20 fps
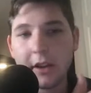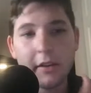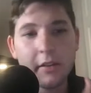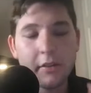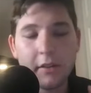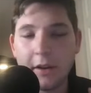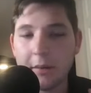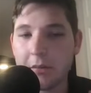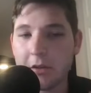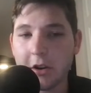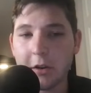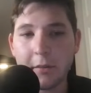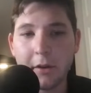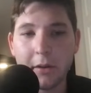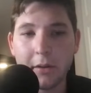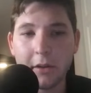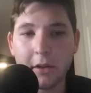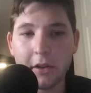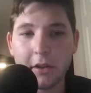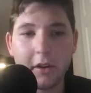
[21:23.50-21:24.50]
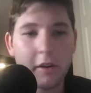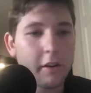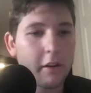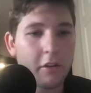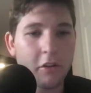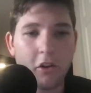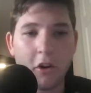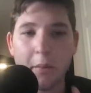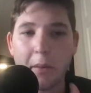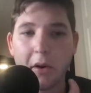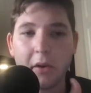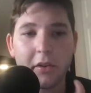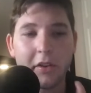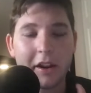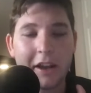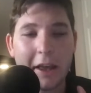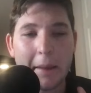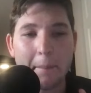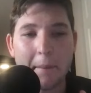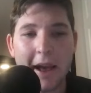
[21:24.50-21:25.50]
this team's going to be really good. And Joe Burrow's
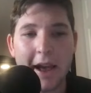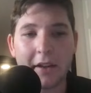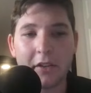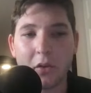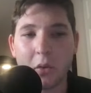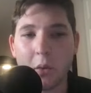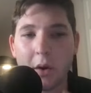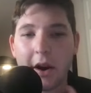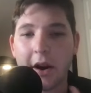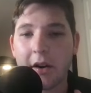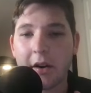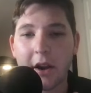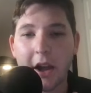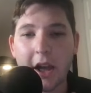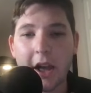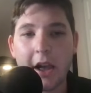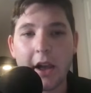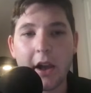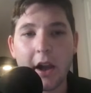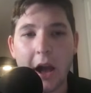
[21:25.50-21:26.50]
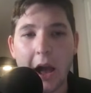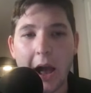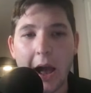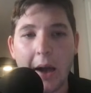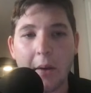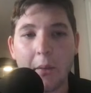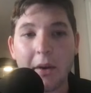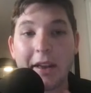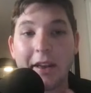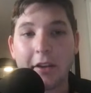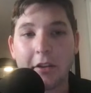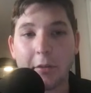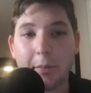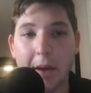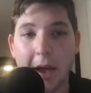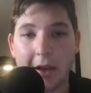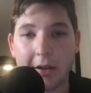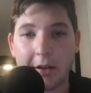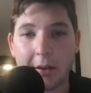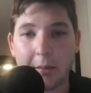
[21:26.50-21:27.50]
going to get back to where we
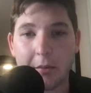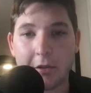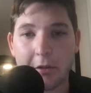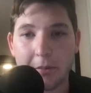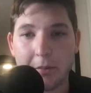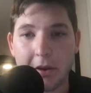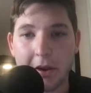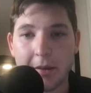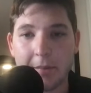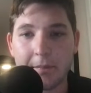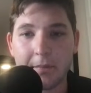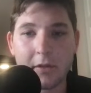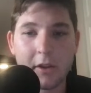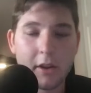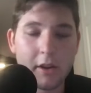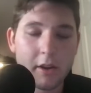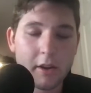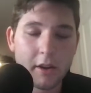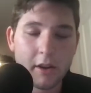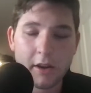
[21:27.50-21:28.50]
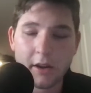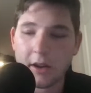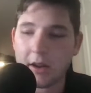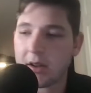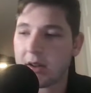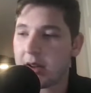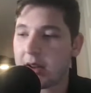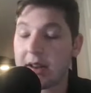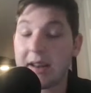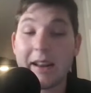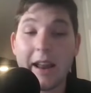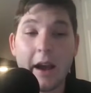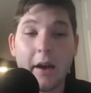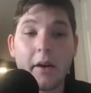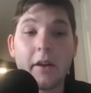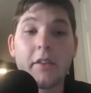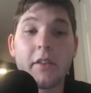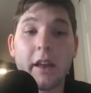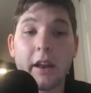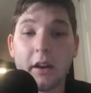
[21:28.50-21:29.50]
expect him to be.
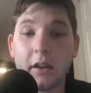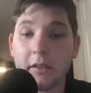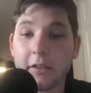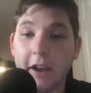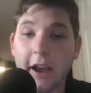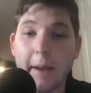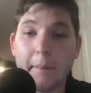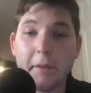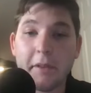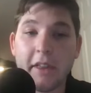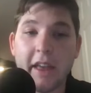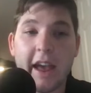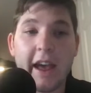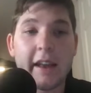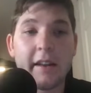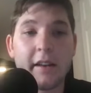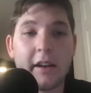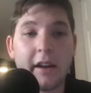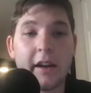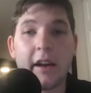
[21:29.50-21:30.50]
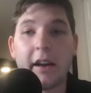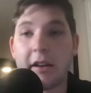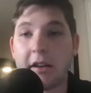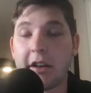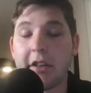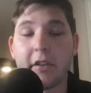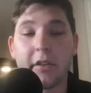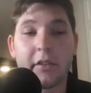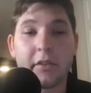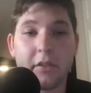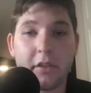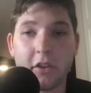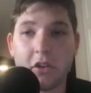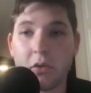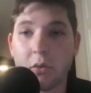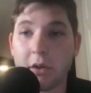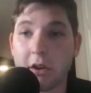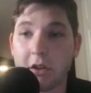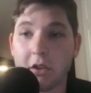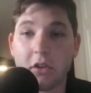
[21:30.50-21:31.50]
Now, then on top of that, another
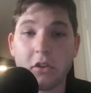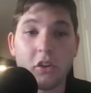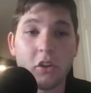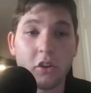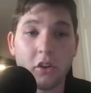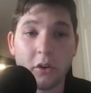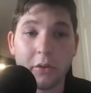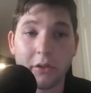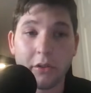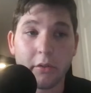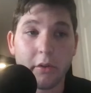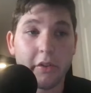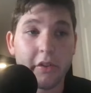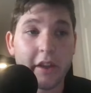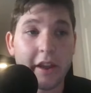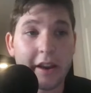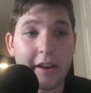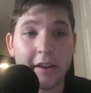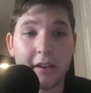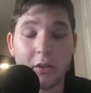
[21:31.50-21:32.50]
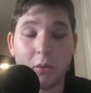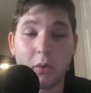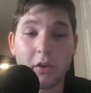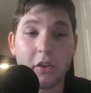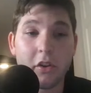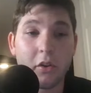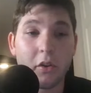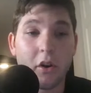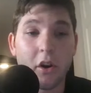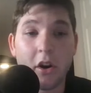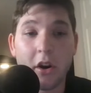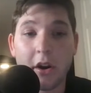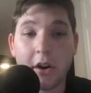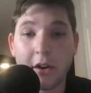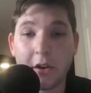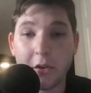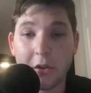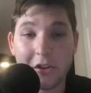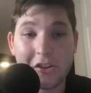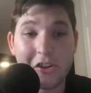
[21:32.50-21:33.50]
situation you don't throw that is when
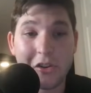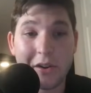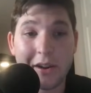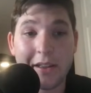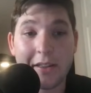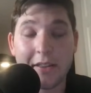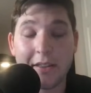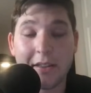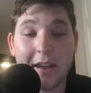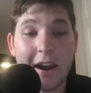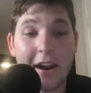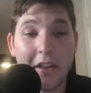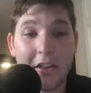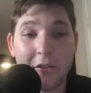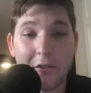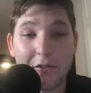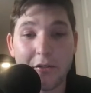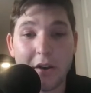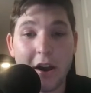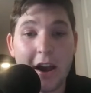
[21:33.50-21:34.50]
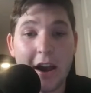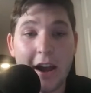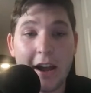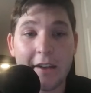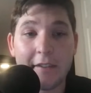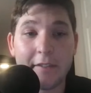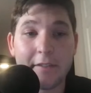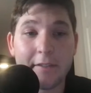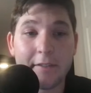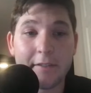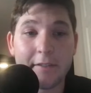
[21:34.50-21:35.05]
you're inside of the 5,